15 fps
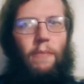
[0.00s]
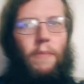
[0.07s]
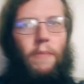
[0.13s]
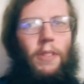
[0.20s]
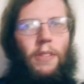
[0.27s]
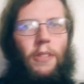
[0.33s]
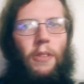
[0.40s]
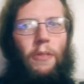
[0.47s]

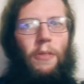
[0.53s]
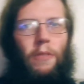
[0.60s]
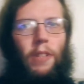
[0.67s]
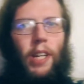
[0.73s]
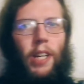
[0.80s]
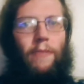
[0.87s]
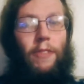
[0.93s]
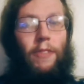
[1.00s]
So
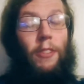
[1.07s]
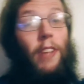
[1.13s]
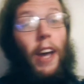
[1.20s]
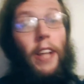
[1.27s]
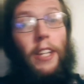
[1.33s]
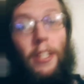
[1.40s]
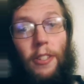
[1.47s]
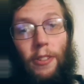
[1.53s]
I've
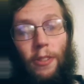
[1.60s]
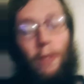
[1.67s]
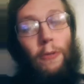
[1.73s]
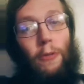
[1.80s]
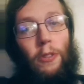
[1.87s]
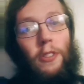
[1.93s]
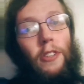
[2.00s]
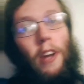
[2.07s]
decided
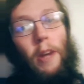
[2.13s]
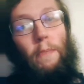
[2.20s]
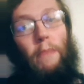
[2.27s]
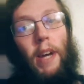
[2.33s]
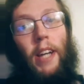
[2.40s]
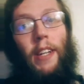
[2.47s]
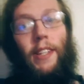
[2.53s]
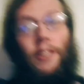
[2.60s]
to start
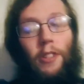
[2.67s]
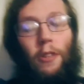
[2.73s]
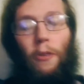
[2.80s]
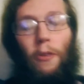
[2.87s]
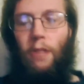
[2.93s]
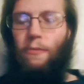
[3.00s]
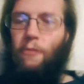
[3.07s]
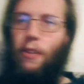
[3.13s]
back at
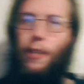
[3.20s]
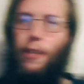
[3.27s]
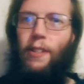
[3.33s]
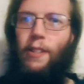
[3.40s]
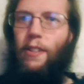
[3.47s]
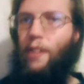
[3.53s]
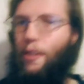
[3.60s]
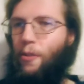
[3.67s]
square
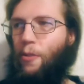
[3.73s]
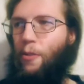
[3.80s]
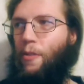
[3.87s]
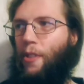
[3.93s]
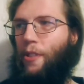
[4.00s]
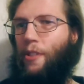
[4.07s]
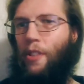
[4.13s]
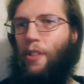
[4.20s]
one
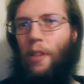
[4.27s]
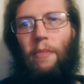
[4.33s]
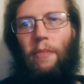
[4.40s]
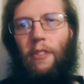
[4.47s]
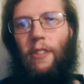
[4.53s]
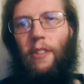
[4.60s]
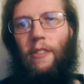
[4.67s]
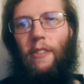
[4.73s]
over
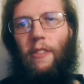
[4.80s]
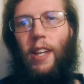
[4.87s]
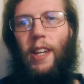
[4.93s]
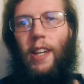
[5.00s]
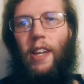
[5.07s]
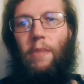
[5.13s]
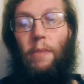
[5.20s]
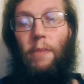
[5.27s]
something that
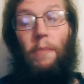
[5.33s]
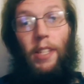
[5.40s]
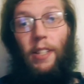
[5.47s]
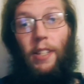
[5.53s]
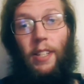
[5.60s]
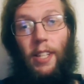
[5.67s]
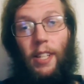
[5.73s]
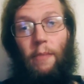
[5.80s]
I've been
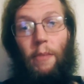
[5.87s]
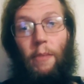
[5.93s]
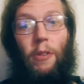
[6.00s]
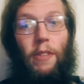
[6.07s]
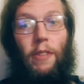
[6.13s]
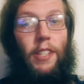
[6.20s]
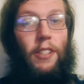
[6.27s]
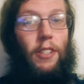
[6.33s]
meaning to get
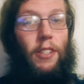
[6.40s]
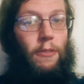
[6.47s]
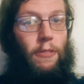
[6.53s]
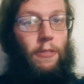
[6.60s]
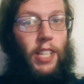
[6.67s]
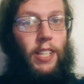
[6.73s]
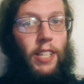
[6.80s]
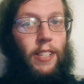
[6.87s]
more into
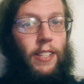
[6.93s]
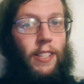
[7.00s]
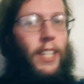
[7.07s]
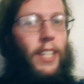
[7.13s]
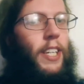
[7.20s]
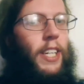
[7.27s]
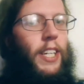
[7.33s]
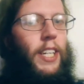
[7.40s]
lately.
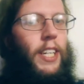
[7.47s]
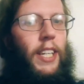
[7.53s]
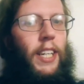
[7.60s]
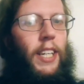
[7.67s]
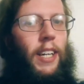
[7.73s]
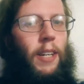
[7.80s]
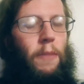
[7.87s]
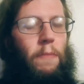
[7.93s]

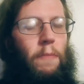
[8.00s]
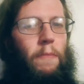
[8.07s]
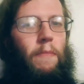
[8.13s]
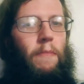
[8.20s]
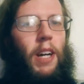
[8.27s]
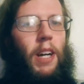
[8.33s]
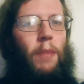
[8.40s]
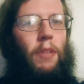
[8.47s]

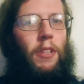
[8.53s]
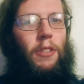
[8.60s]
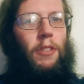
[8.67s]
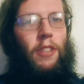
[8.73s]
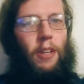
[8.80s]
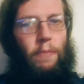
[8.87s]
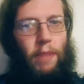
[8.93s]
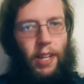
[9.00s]
I'm going to
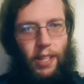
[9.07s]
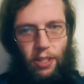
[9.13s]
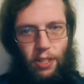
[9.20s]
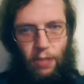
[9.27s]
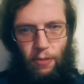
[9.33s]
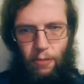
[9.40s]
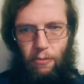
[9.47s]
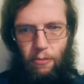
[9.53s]
start back at
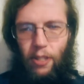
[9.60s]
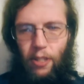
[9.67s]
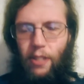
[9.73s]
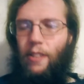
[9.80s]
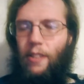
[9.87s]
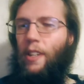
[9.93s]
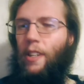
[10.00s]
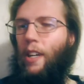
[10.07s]
square
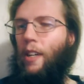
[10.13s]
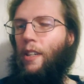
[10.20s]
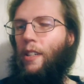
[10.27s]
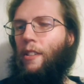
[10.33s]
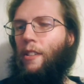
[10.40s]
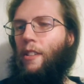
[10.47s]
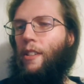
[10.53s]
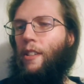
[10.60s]
one
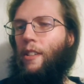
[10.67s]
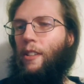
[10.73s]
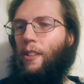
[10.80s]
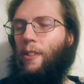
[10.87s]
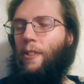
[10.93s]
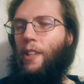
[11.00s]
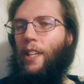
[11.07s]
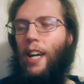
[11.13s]
and
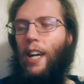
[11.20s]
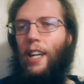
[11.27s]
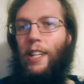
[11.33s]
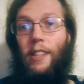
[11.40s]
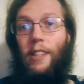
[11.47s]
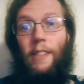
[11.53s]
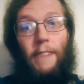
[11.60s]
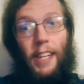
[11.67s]
learning
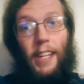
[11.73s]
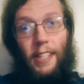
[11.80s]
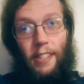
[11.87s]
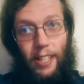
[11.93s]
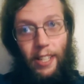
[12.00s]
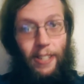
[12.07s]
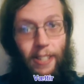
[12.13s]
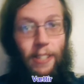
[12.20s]
on the
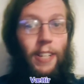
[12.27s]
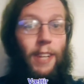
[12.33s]
Vaettir.